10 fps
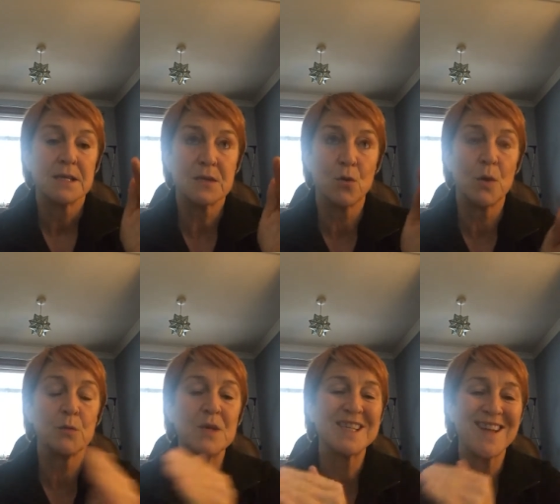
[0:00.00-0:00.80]
So
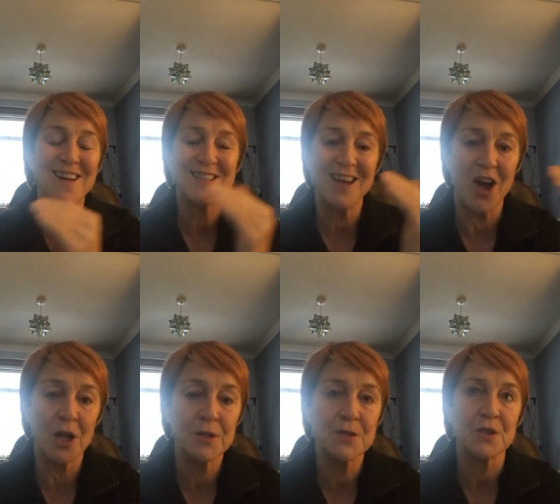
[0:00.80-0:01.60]
when we start to
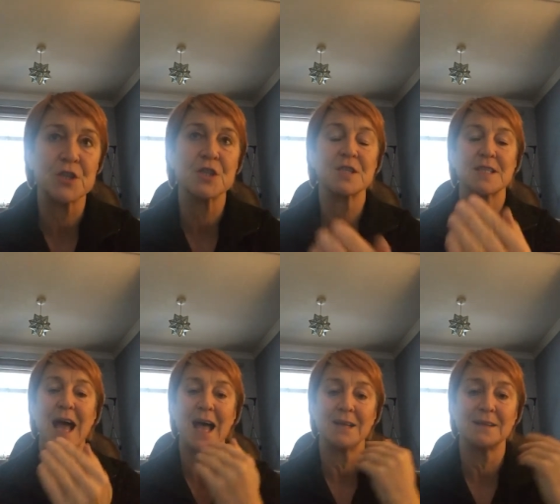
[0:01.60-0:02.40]

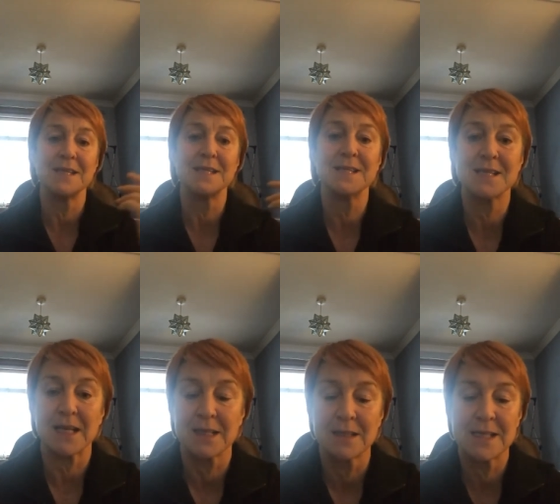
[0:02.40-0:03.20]
understand these
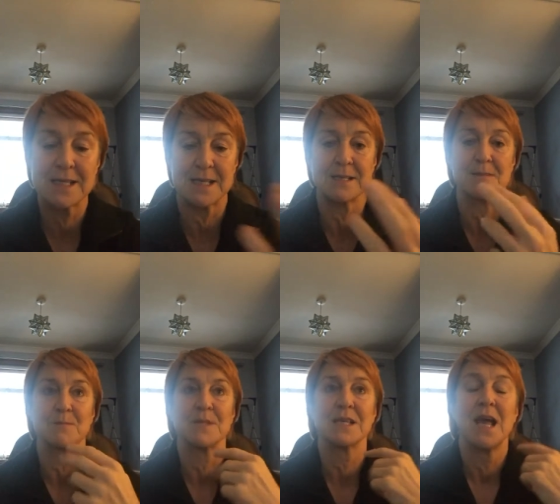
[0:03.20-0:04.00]
signalling
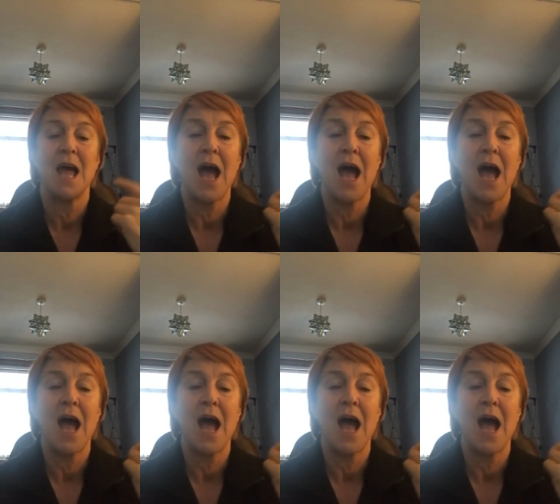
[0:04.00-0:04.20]
systems,